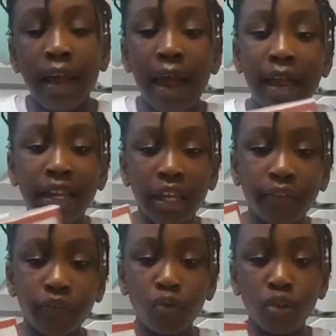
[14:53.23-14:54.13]
and
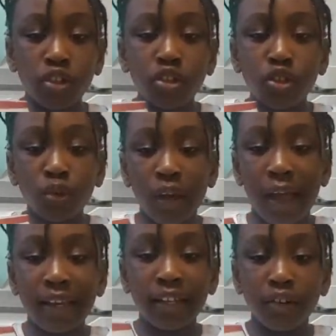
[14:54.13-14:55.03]
if you want to do
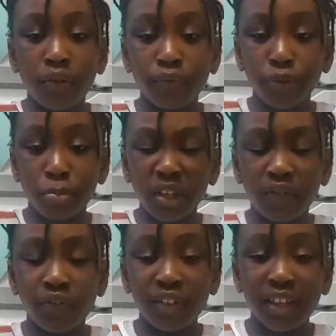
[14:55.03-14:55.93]
any of the
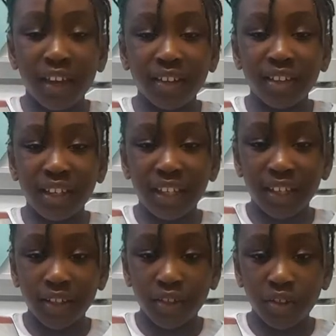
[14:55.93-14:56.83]
breathing
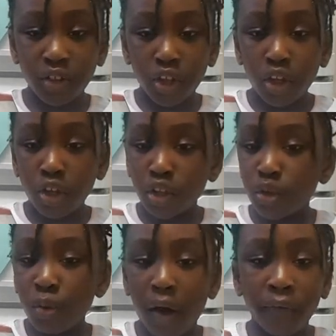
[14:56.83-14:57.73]
techniques,
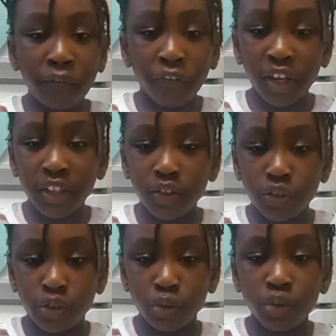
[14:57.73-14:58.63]
you are free
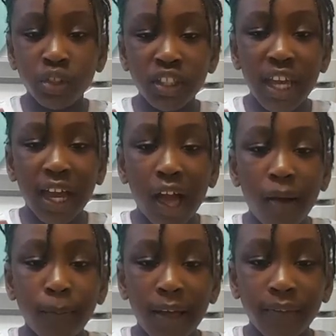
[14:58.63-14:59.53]
to. Check
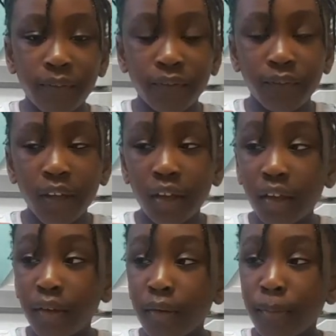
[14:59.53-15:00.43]
out
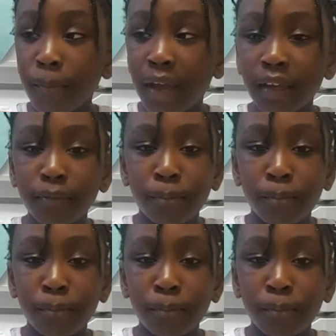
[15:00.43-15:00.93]
my